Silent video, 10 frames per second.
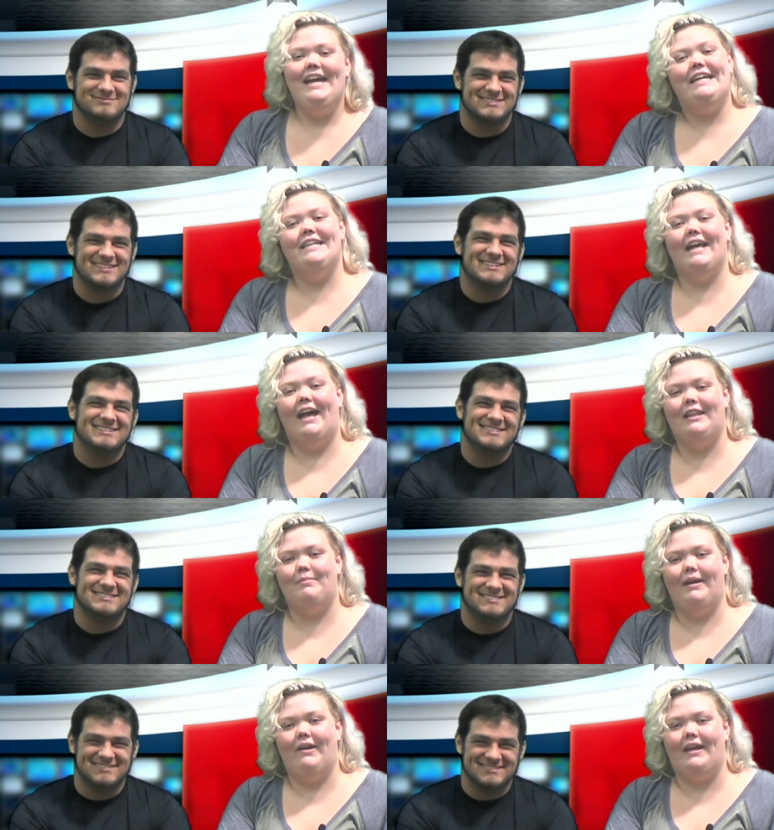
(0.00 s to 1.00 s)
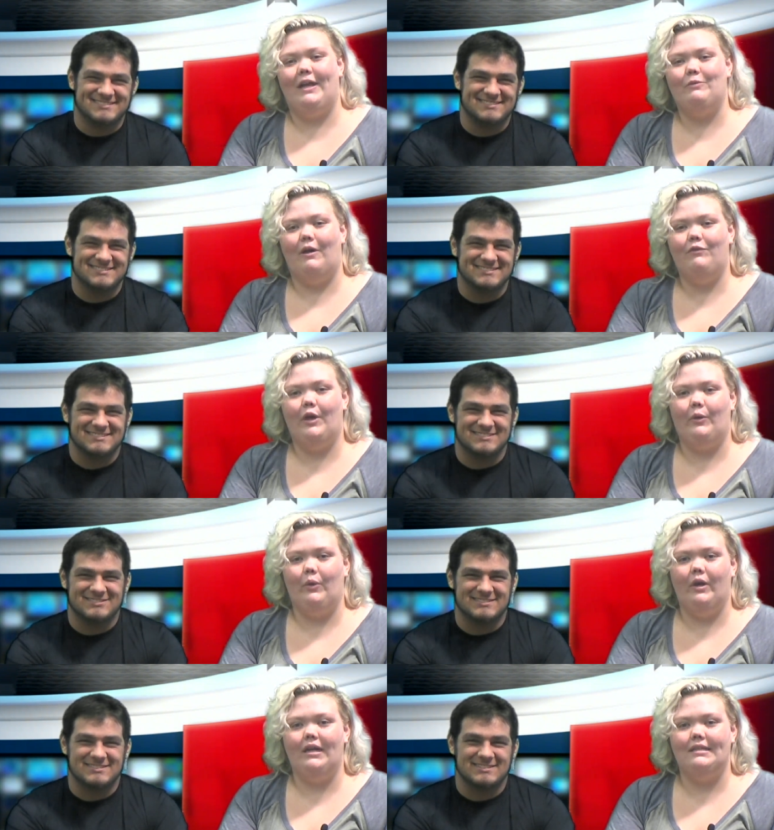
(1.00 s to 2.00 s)
Speaker 1: Check out
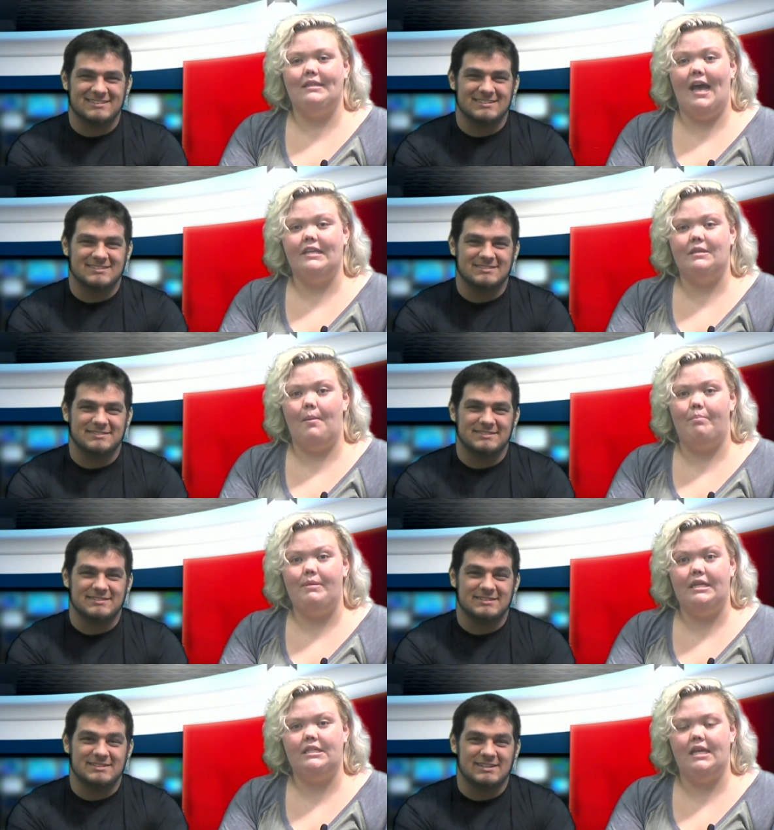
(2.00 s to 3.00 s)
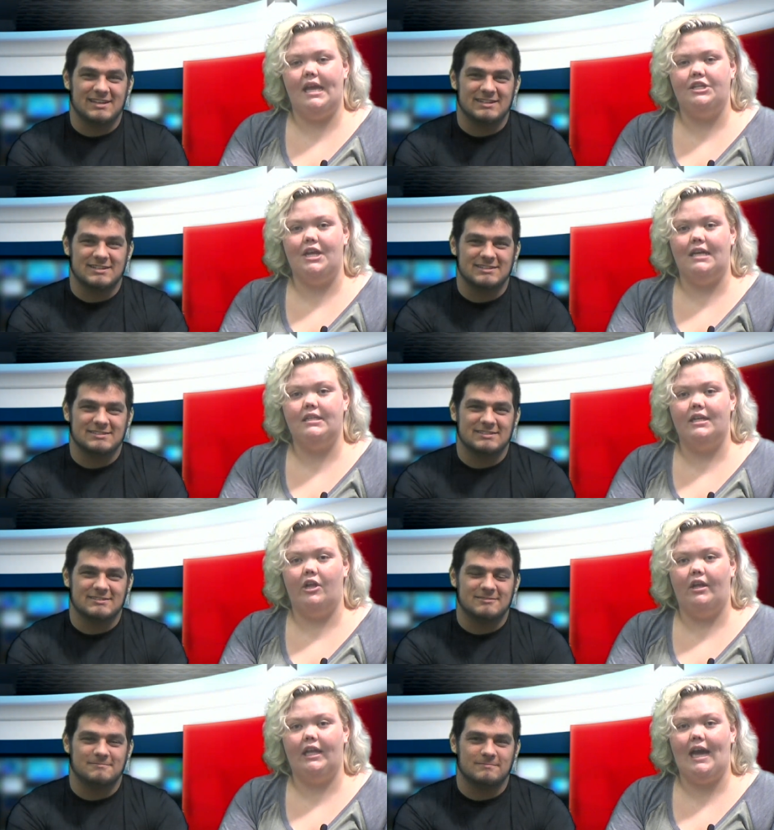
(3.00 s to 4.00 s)
thebakerk12.org slash BCHS and
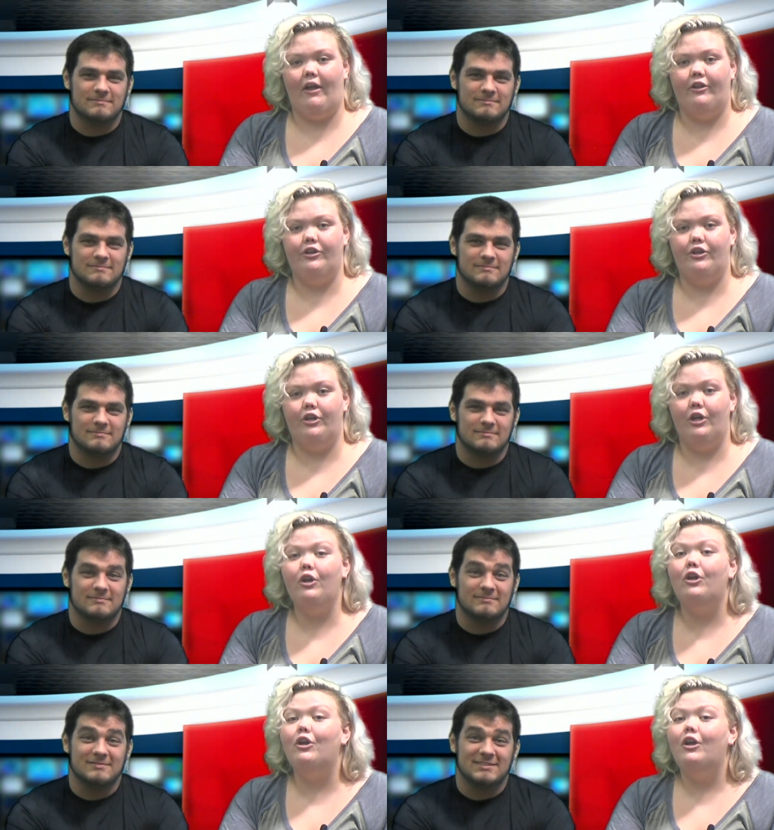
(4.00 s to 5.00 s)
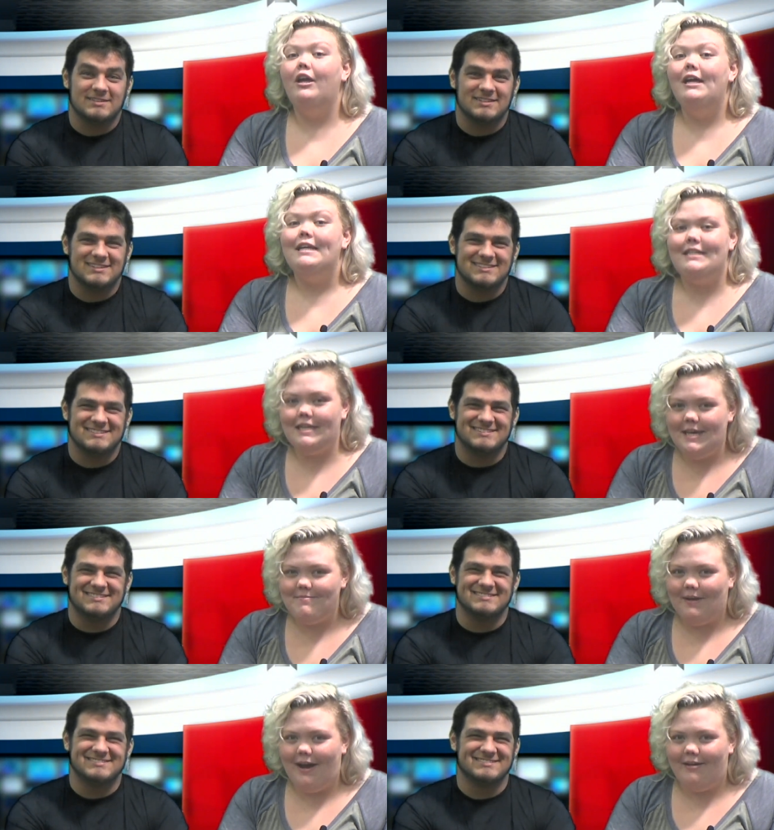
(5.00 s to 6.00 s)
click on the calendar to
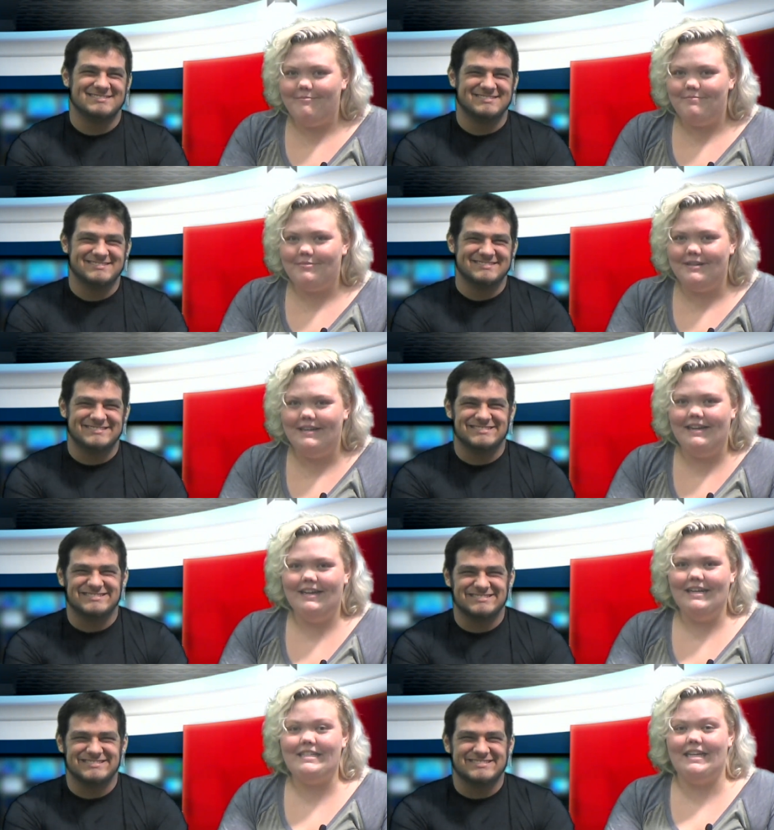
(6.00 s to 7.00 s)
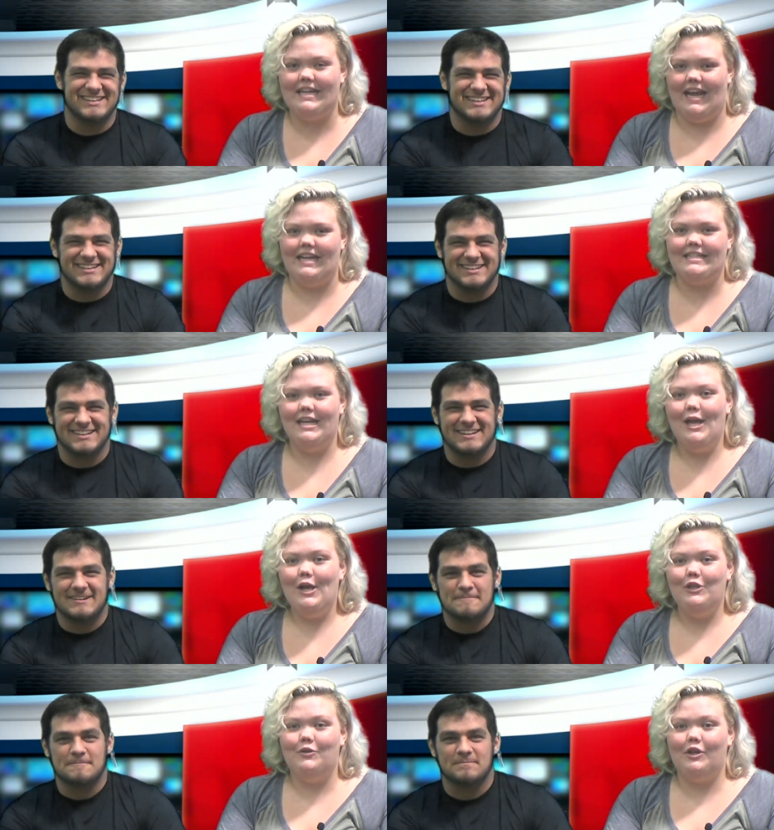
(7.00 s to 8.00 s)
keep up to date.
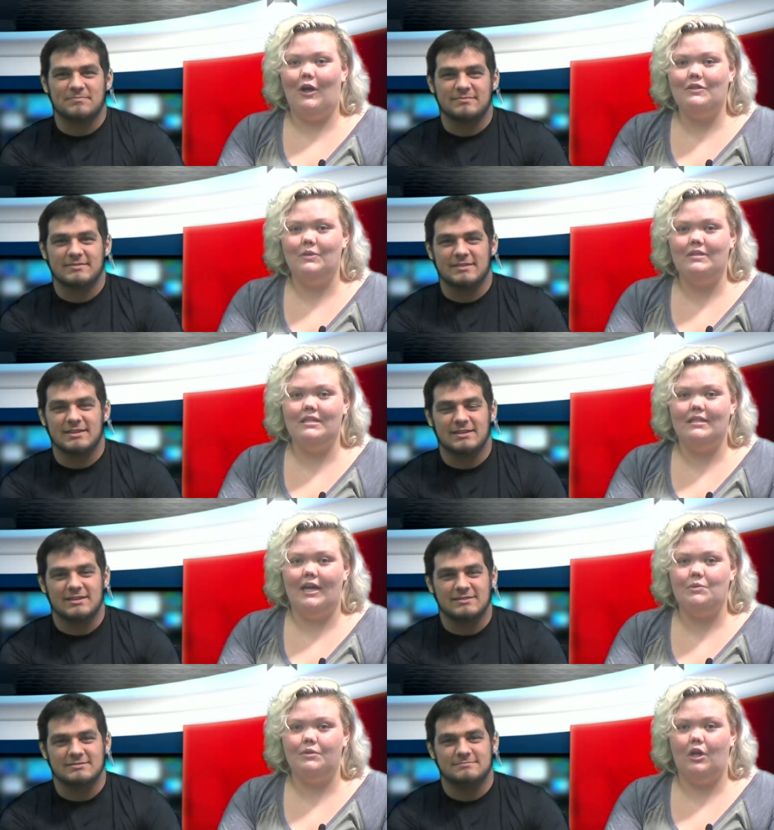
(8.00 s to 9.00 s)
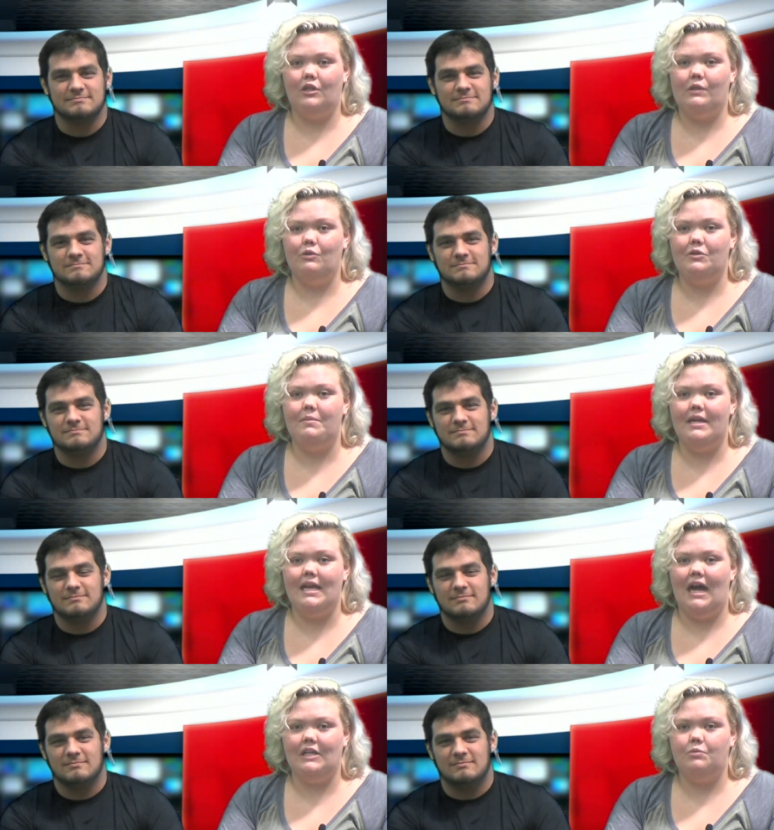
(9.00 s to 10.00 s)
You can also see schedules on social
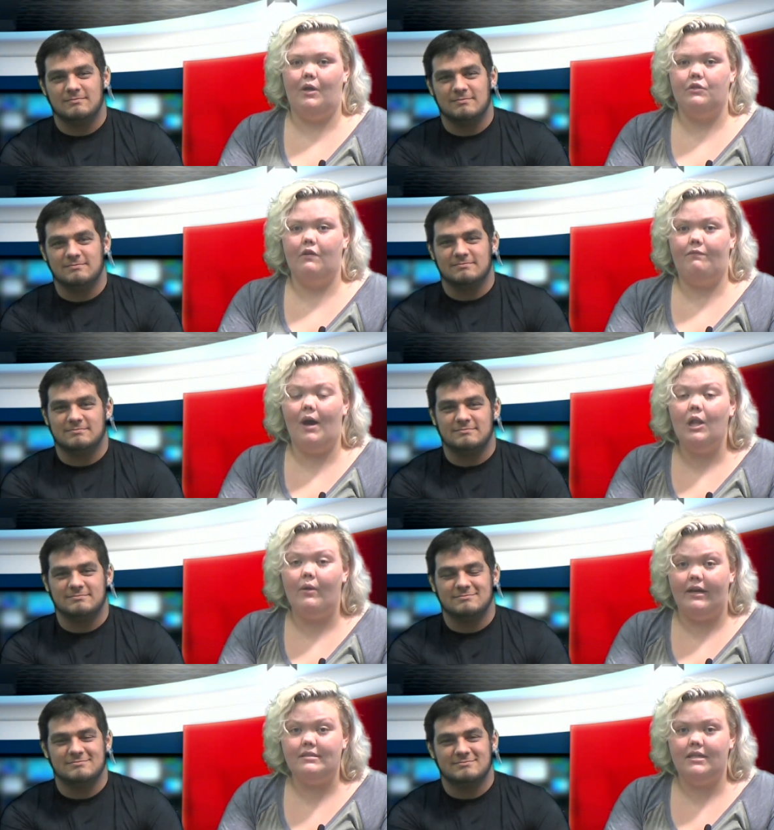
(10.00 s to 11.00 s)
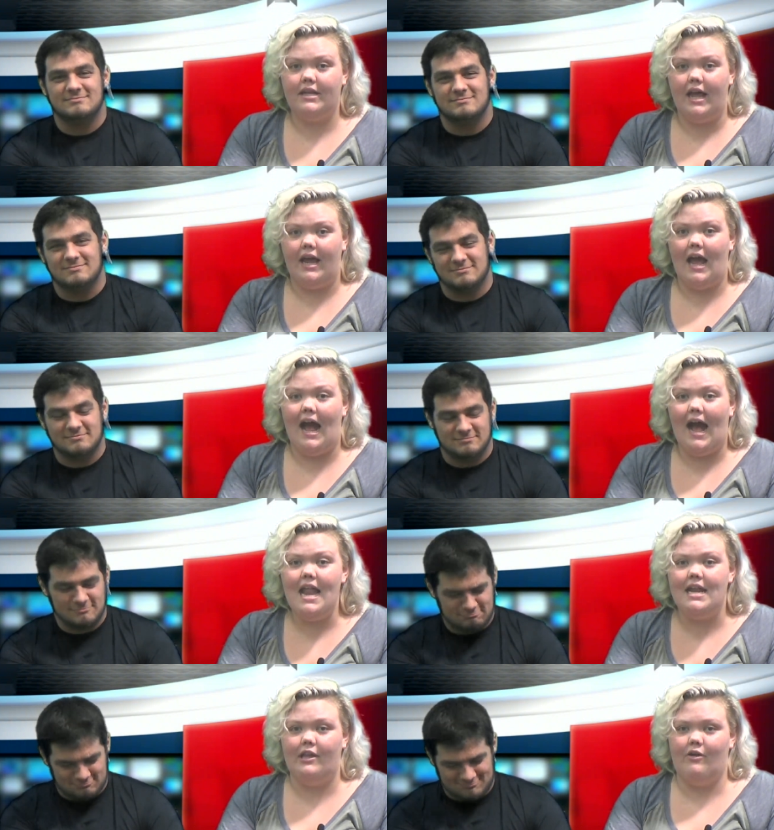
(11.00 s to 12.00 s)
media as well. So follow us today
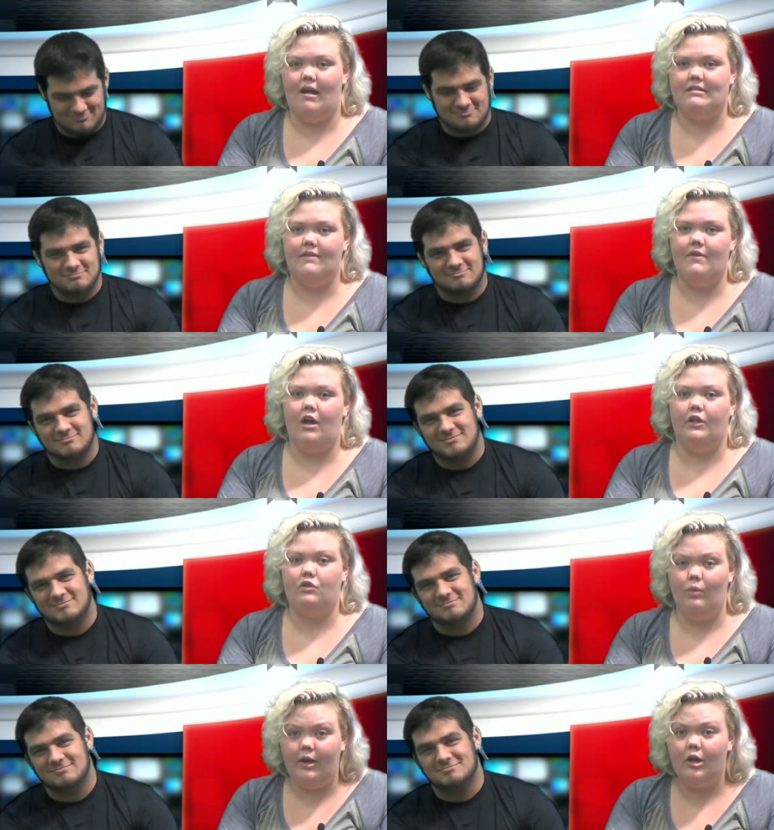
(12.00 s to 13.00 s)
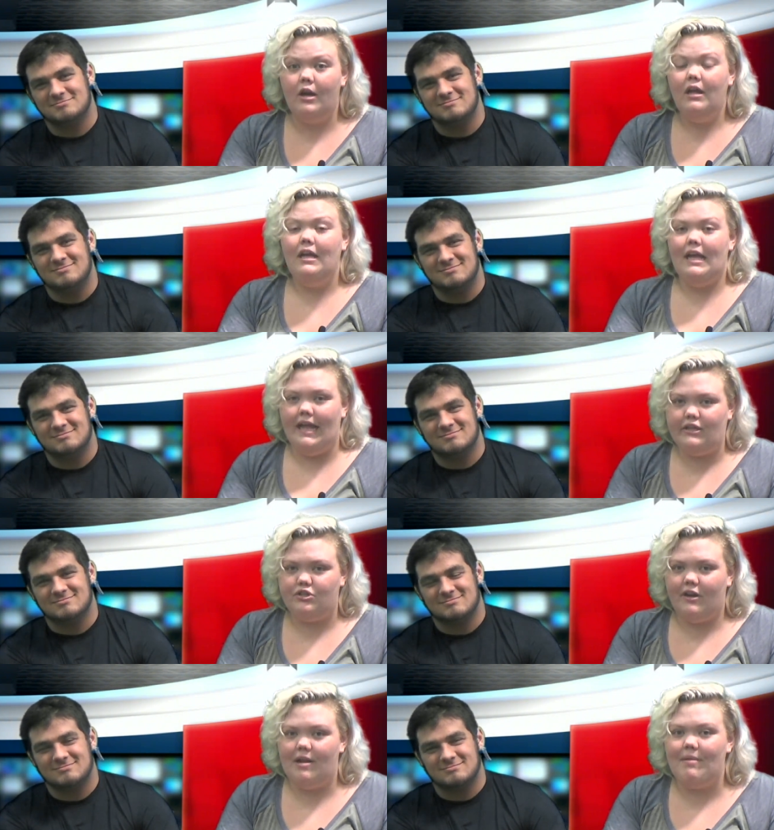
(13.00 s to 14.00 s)
at Daily Growl TV on Twitter,
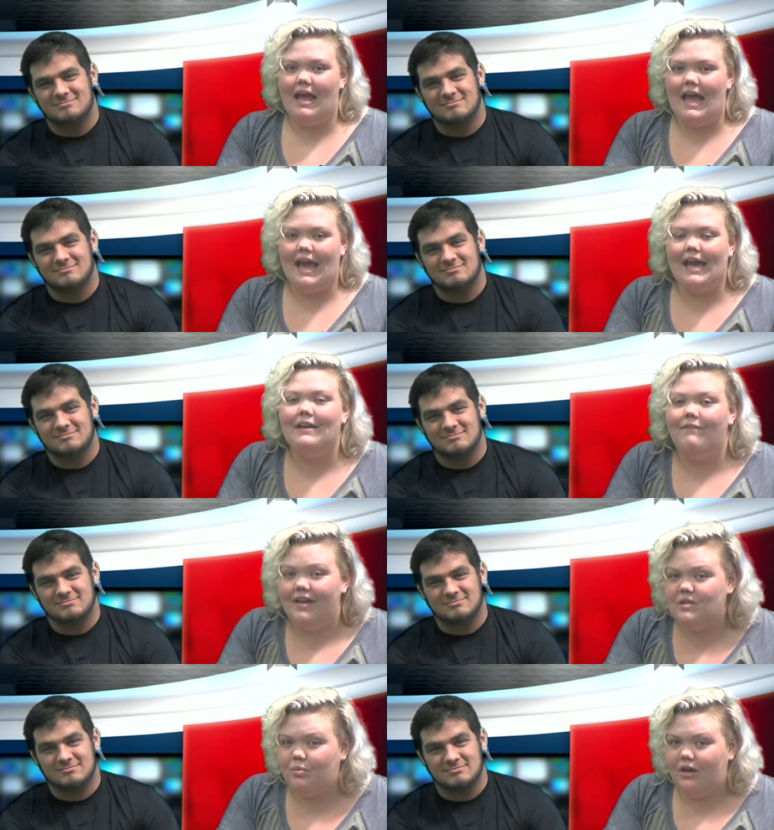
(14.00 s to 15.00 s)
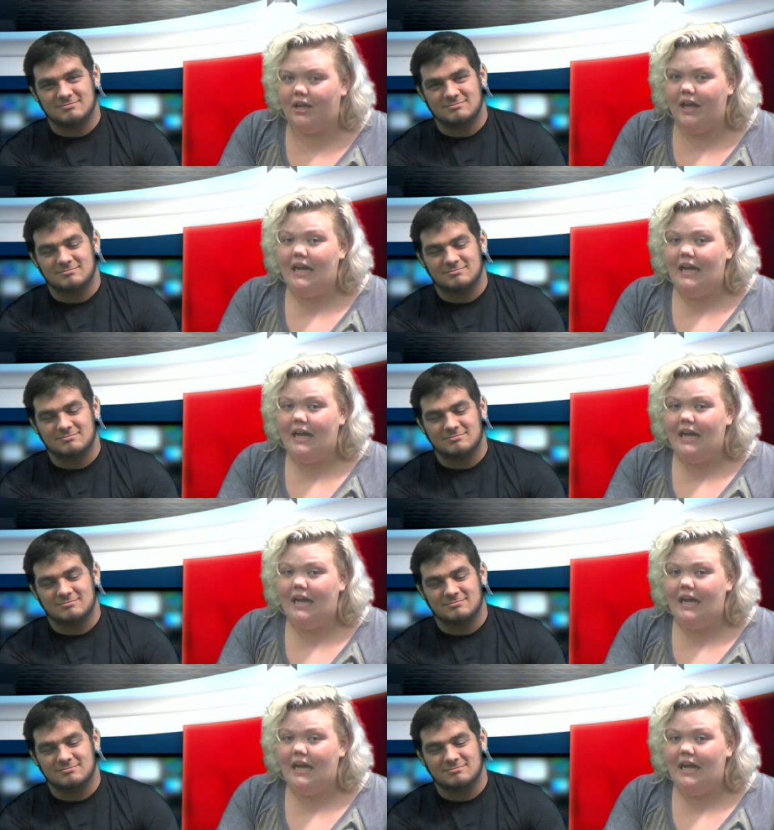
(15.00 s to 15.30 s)
Instagram, and Facebook.